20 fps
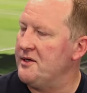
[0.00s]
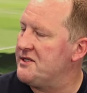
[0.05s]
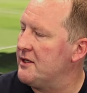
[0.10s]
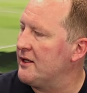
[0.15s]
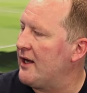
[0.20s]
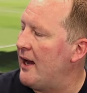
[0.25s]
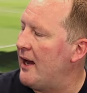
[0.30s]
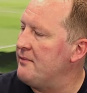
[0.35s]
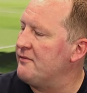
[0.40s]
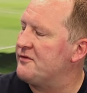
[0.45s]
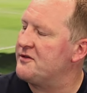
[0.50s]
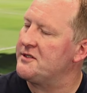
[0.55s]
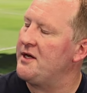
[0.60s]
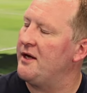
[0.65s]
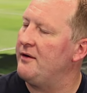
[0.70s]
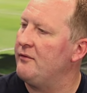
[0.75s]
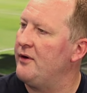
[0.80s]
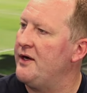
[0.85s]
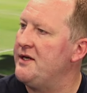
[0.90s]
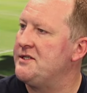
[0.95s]
to the game for
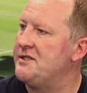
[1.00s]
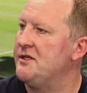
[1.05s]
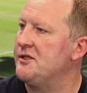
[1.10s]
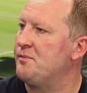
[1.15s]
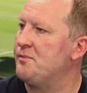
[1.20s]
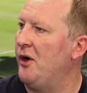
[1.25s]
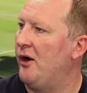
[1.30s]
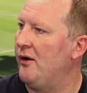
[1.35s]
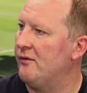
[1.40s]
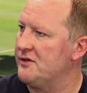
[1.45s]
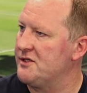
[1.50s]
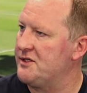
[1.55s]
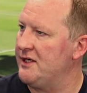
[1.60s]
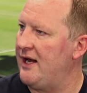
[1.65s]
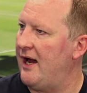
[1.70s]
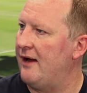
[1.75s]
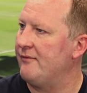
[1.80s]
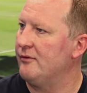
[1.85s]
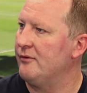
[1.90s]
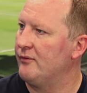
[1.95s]
certain reasons, but obviously
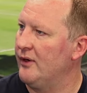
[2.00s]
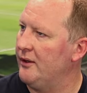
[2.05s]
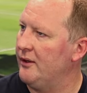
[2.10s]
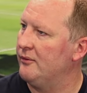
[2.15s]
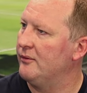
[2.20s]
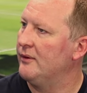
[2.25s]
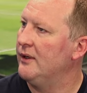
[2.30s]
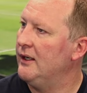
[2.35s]
have a